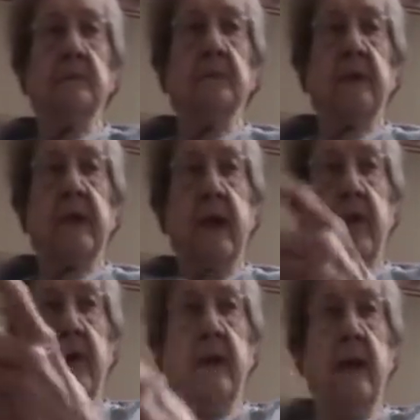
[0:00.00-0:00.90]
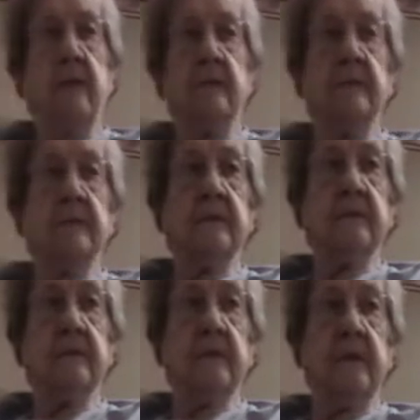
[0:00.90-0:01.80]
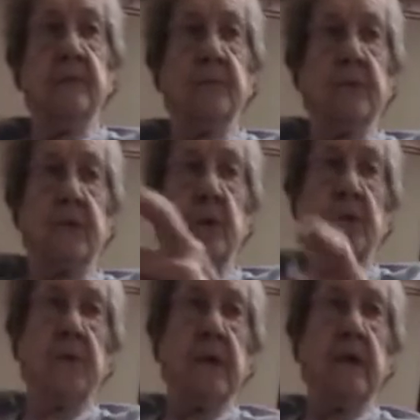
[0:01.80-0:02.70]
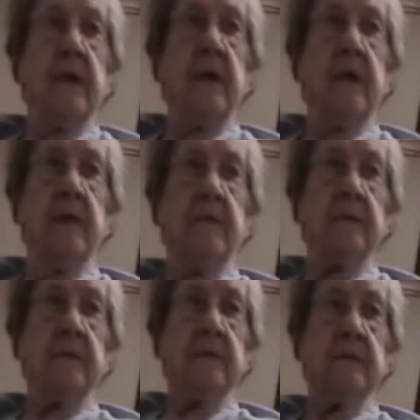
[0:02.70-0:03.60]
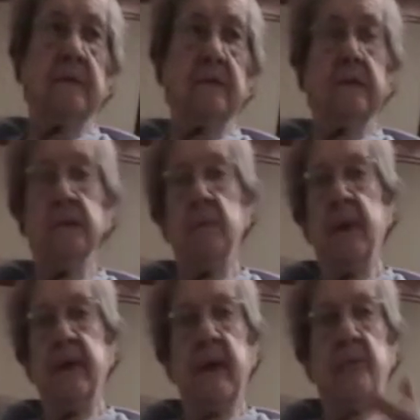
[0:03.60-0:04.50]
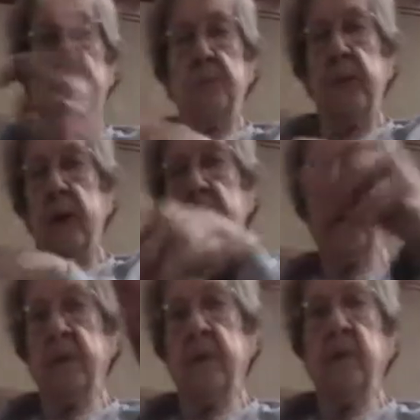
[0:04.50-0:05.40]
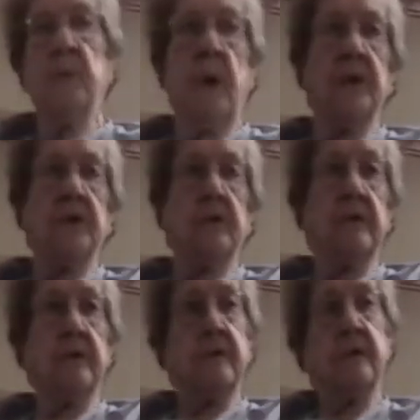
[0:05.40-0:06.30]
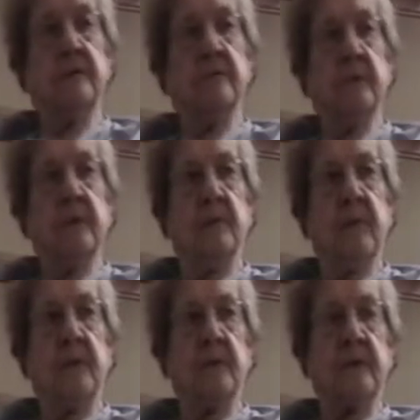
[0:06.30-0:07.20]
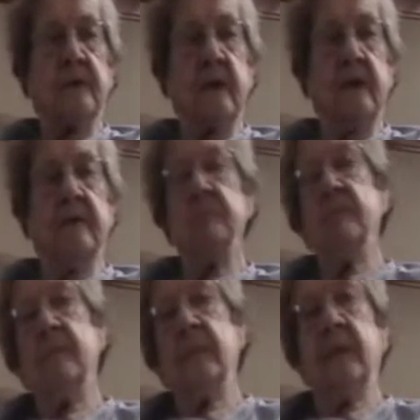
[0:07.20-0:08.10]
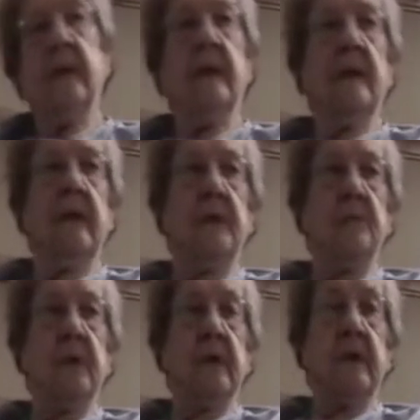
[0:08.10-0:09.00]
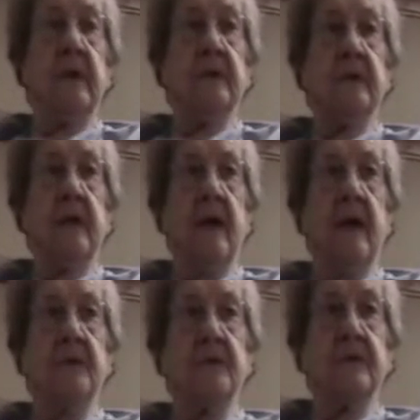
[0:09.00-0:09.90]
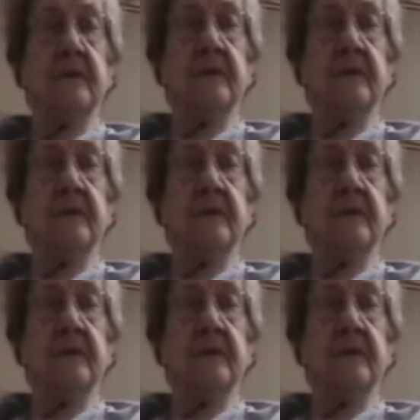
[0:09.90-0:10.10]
we'd carry it out and put the whole thing in the oven. And my dad would be up there, he'd watch it, and so when the bread was done, he'd bring it into the house.